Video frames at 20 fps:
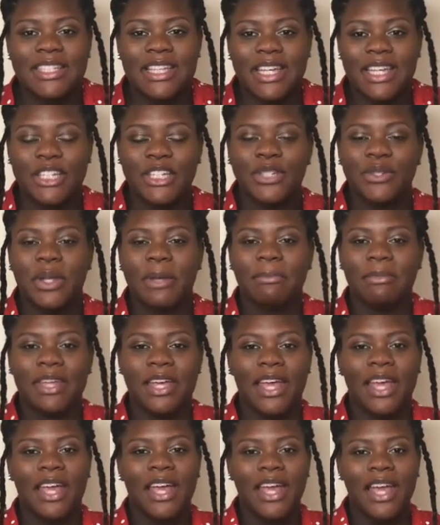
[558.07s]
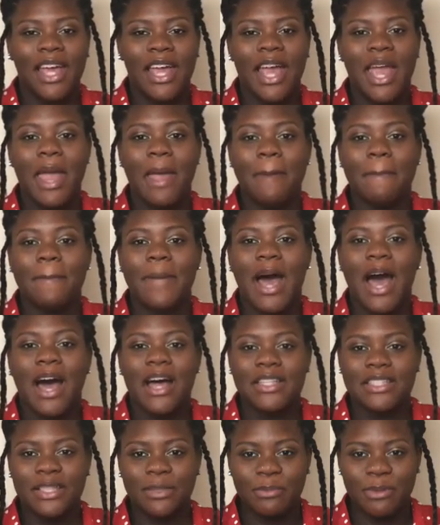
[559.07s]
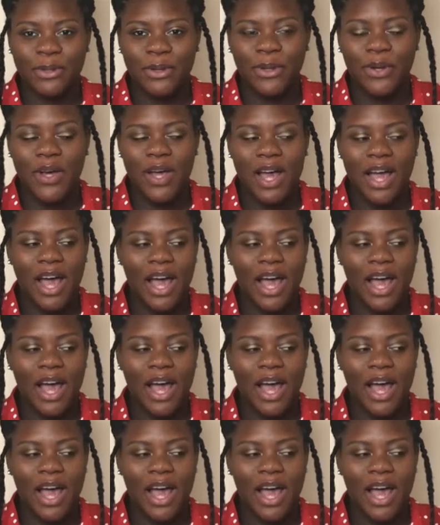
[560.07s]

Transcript: extremely impossible.